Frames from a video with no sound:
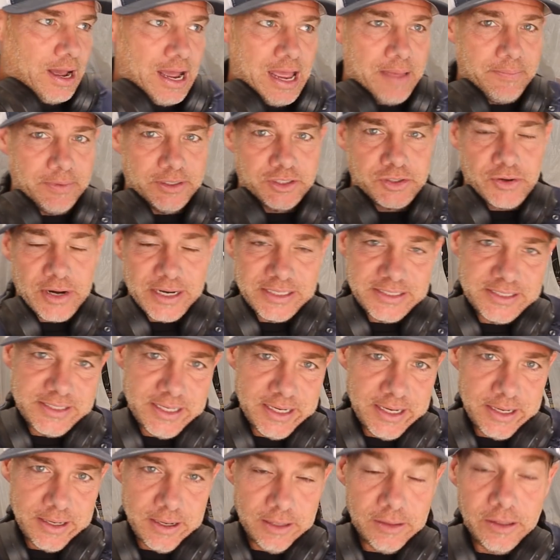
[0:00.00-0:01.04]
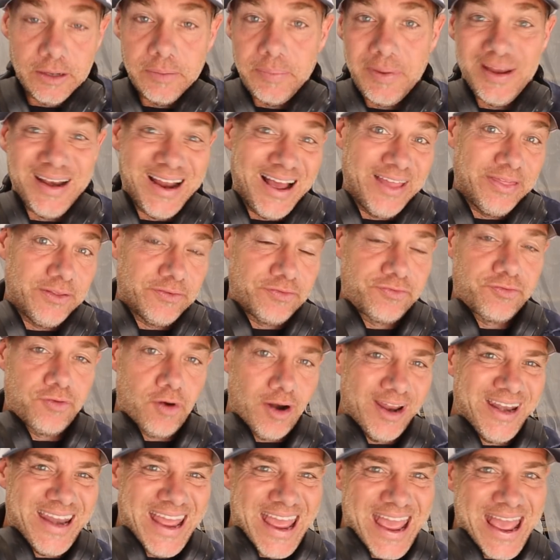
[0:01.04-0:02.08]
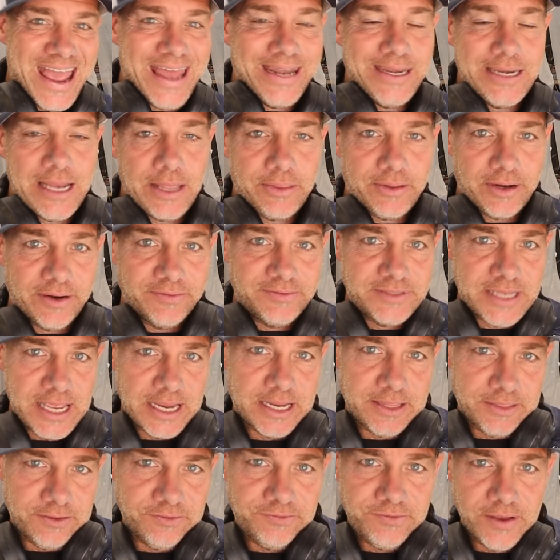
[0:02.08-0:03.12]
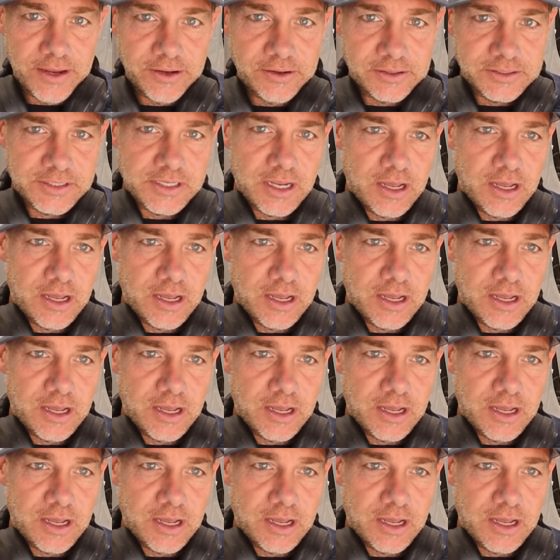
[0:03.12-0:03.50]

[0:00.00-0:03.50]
I'm addressing a little bit on the front end now that I've taken the fenders